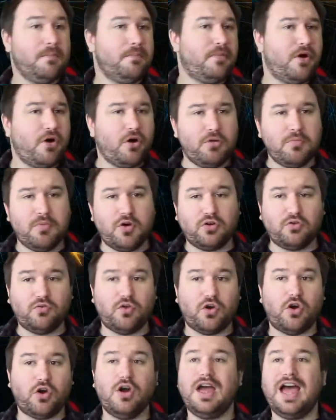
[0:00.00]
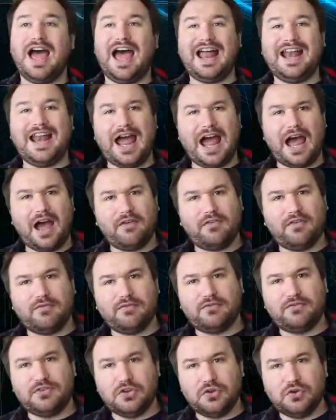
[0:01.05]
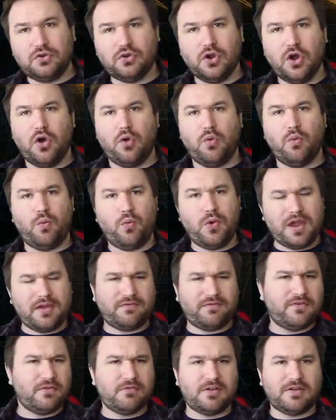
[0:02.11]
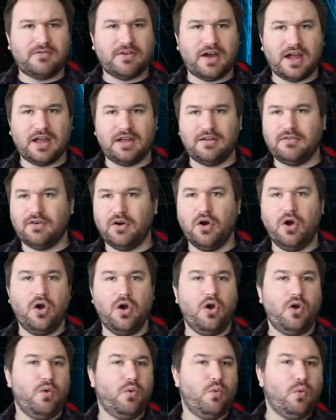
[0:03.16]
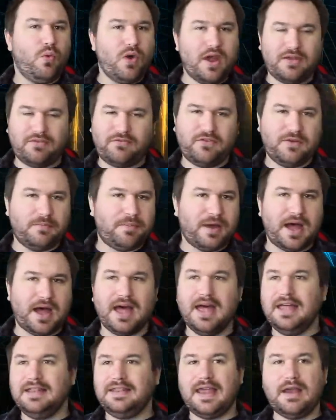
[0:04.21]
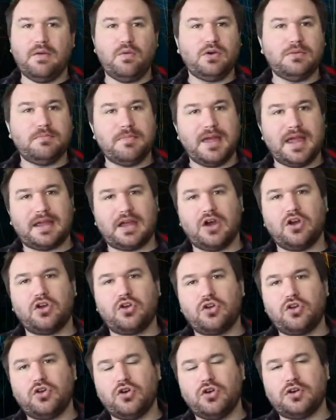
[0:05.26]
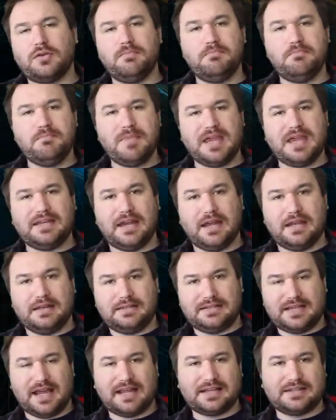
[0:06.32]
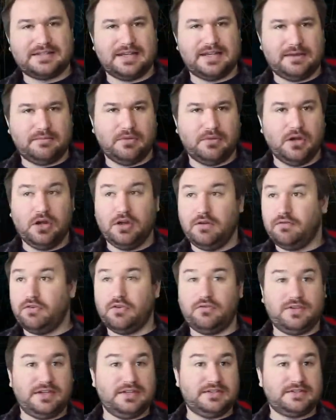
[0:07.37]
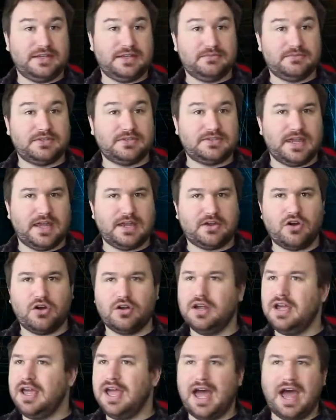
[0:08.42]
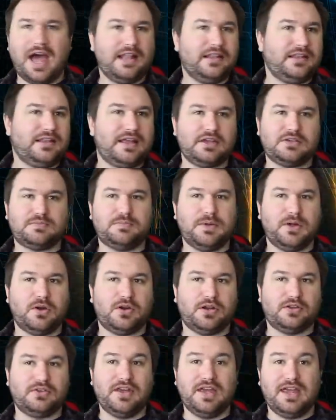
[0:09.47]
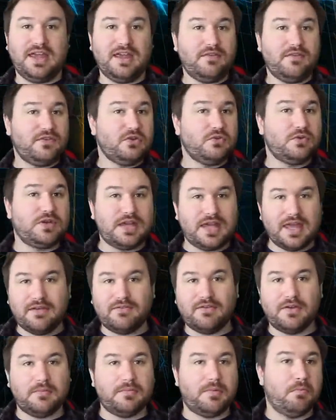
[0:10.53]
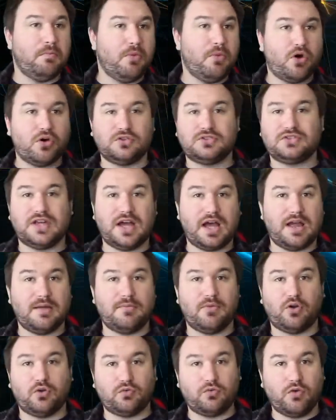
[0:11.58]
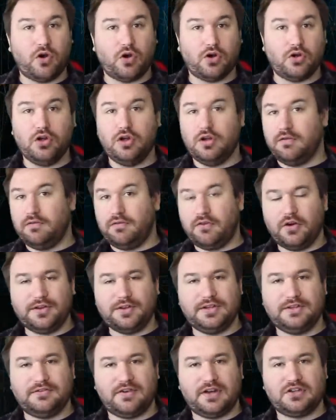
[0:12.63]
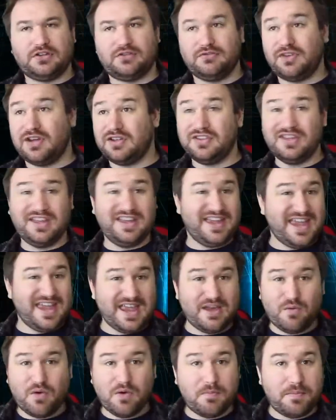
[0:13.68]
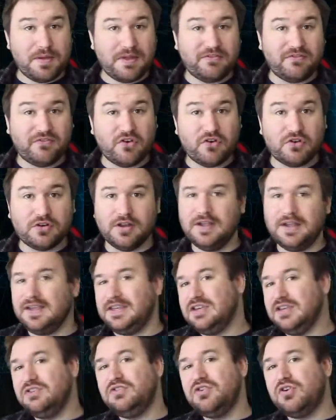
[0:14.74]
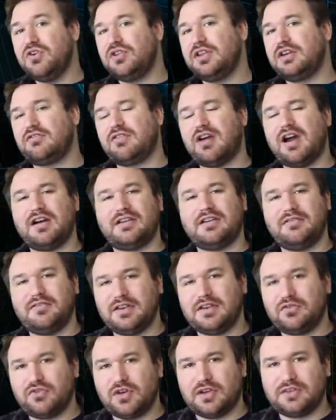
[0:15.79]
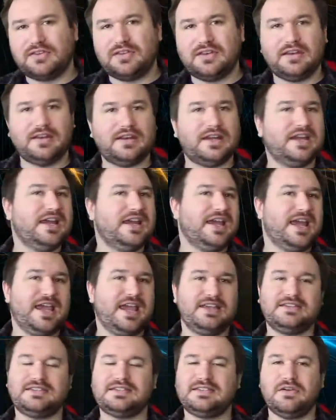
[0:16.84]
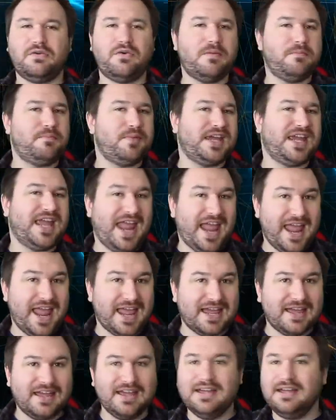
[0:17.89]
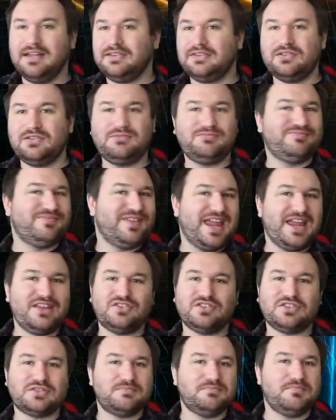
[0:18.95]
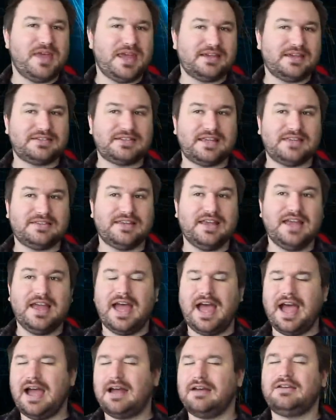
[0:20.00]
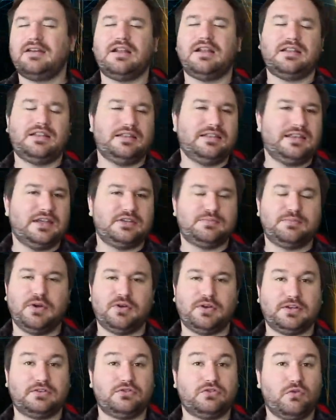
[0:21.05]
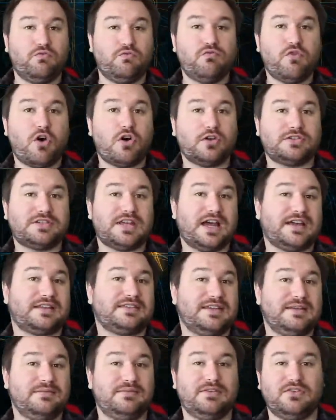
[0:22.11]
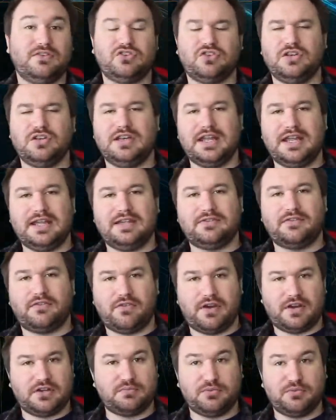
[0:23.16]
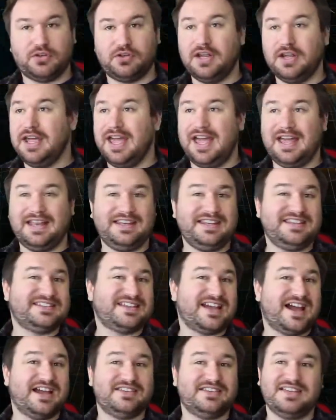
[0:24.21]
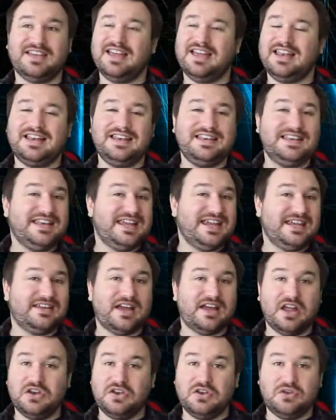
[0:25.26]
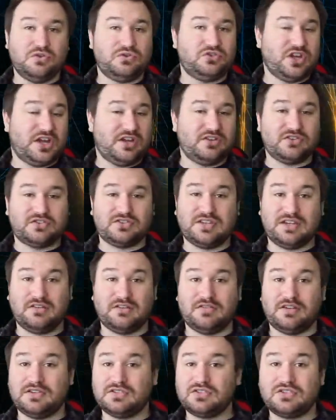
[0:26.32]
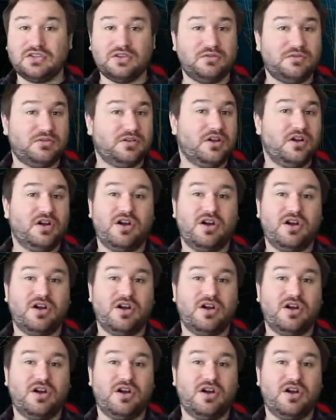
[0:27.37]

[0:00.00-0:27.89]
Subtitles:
Put them on Raw and have them feud with the Revival, with the Bat. They would make a good mid tag team for these teams to take on. And let's be honest, if you give them more time on Raw for these fashion files, it will be fun. You know the crowd are interested in it. It's still a big hit. So it just makes sense. And let's be honest, the Raw tag team division needs fresh blood. And these guys need a new change of scenery soon.